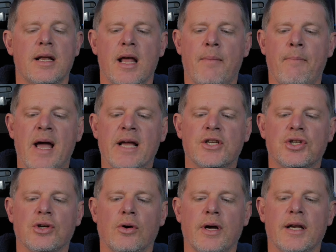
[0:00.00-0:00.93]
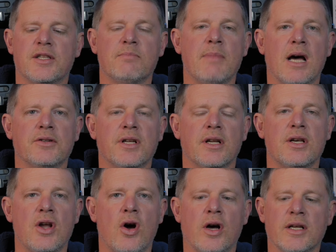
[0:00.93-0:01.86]
Now make sure it's mounted
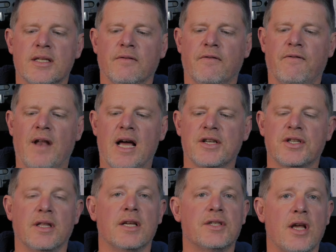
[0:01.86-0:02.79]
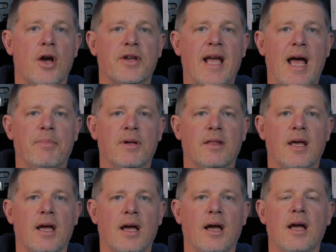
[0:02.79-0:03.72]
nice and flush and there's no gap in
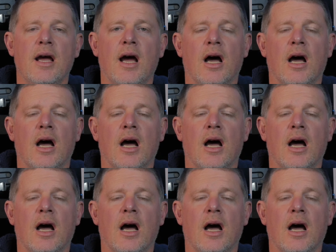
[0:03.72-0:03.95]
there.